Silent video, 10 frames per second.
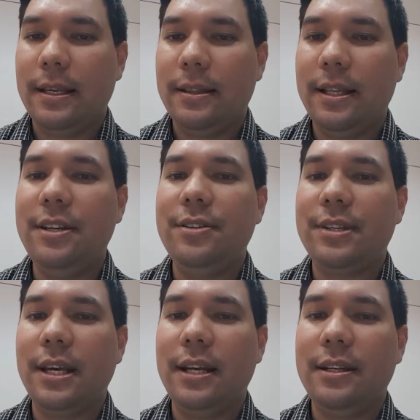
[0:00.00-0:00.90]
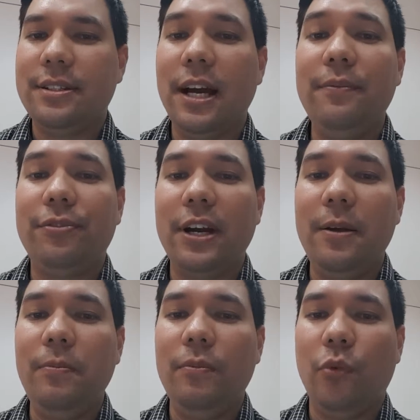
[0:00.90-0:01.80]
Then you said time
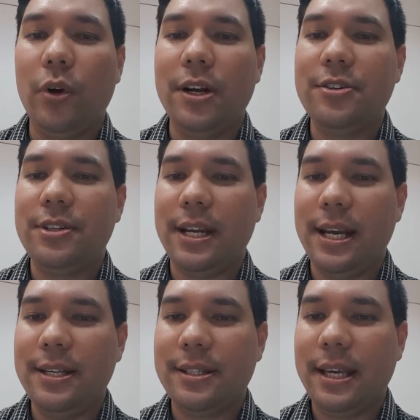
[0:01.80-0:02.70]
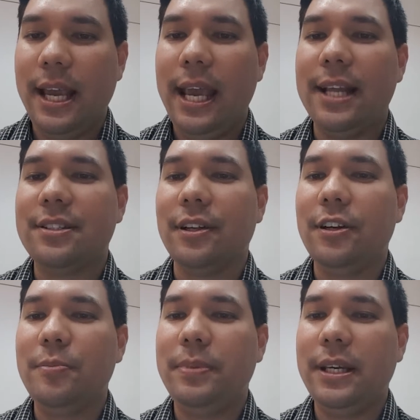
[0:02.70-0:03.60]
frame 100 days. It's a
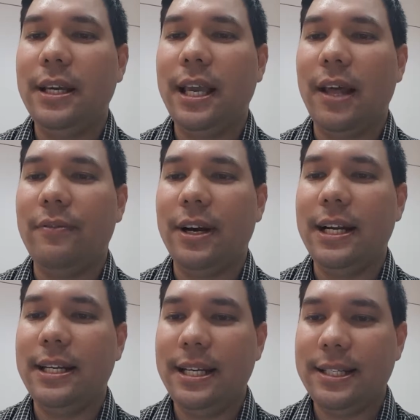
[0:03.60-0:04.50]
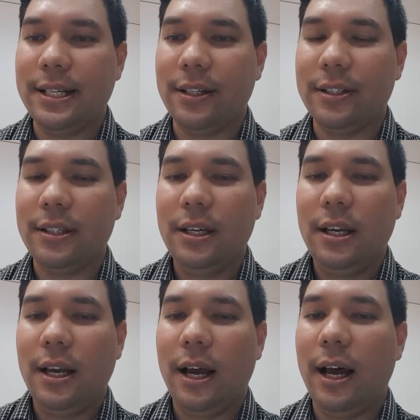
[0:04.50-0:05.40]
little big and very detailed.
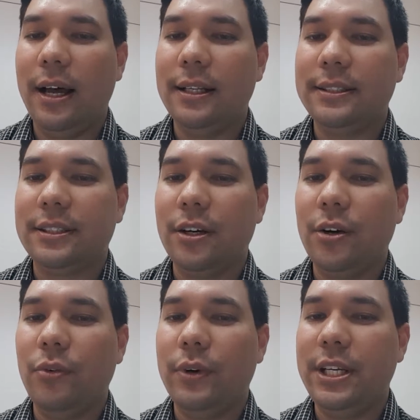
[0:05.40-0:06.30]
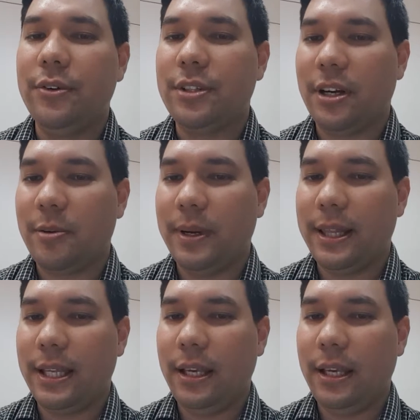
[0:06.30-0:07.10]
So when you were talking about